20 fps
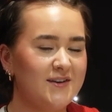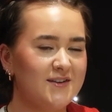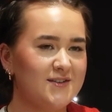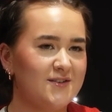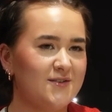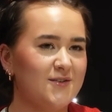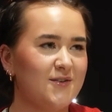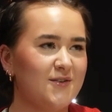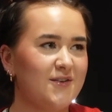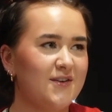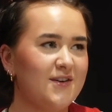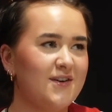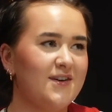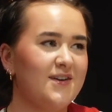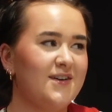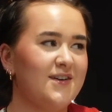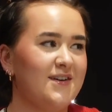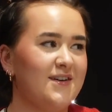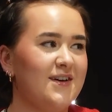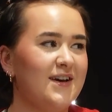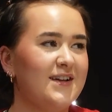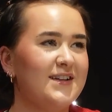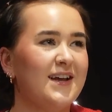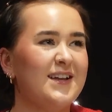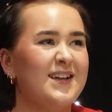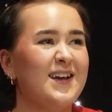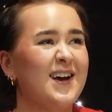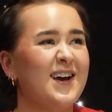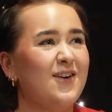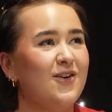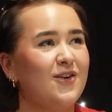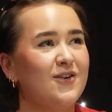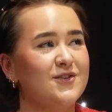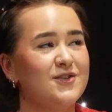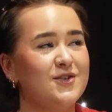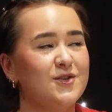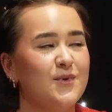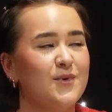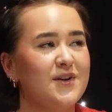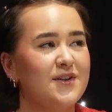So, and that,
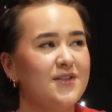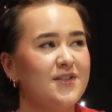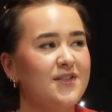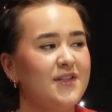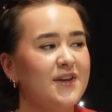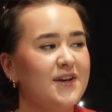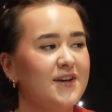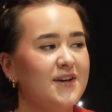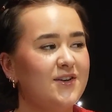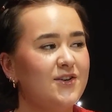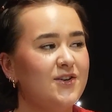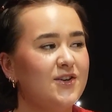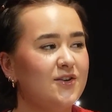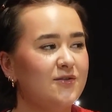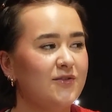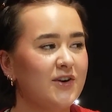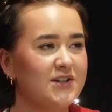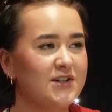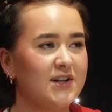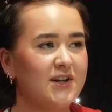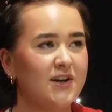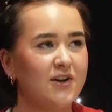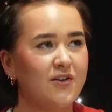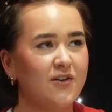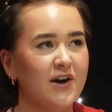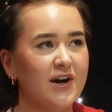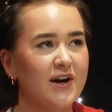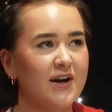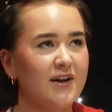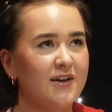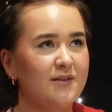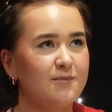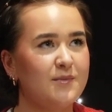also with the university degree,